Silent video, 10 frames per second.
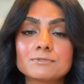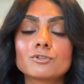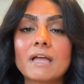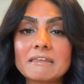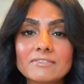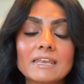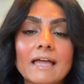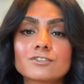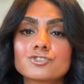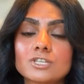So, getting that
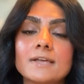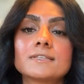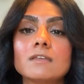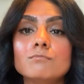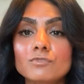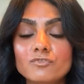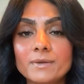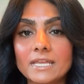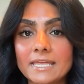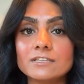exercise and
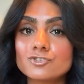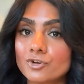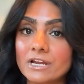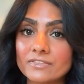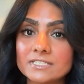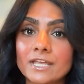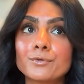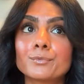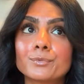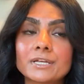movement in during the day
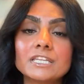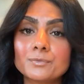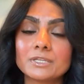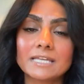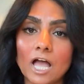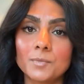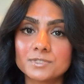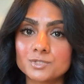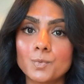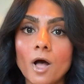really, really helps
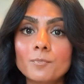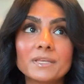as well.